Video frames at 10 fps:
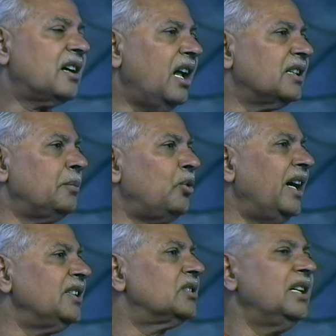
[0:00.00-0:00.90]
call the
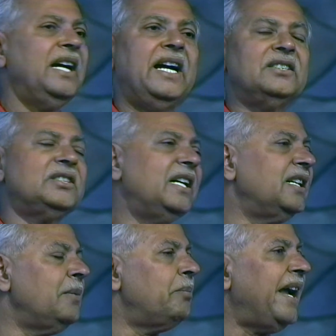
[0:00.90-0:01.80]
boys and
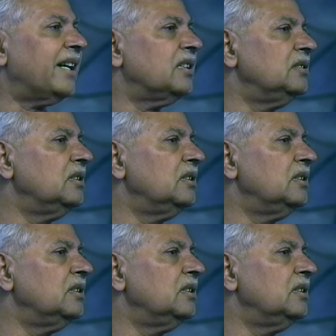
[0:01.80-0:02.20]
send them back.